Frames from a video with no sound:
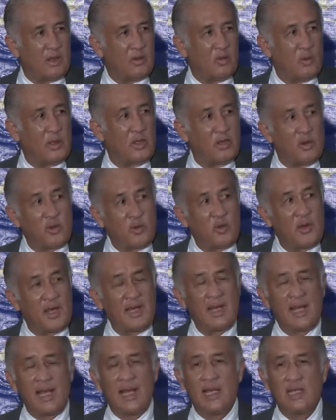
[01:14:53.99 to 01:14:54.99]
We don't
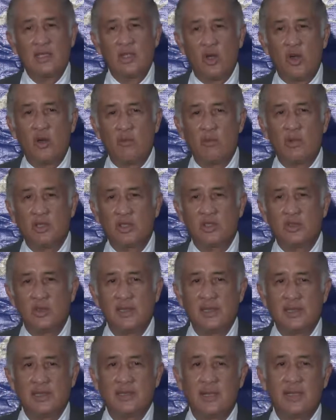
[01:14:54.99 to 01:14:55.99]
realize how much
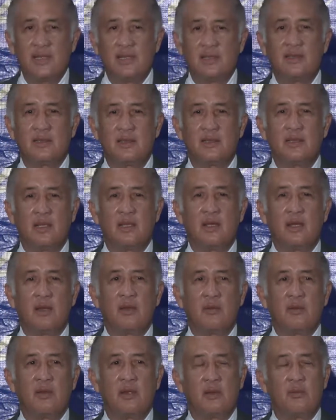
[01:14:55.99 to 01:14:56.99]
these things
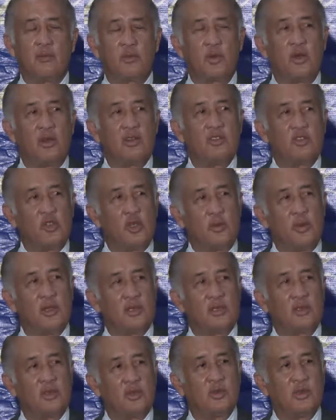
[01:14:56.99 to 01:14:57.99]

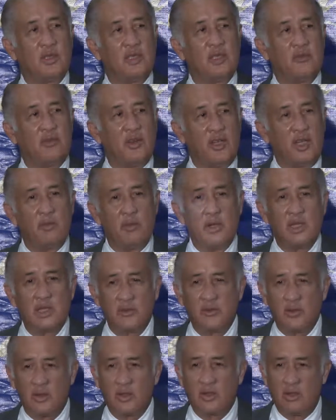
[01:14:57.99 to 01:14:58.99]
contribute to the development
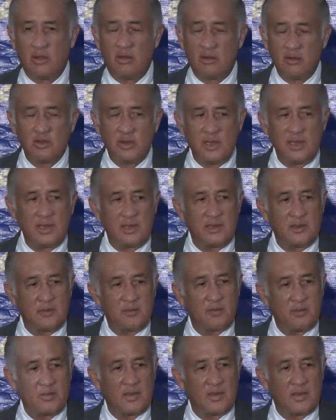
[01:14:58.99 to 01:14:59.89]
of our countries.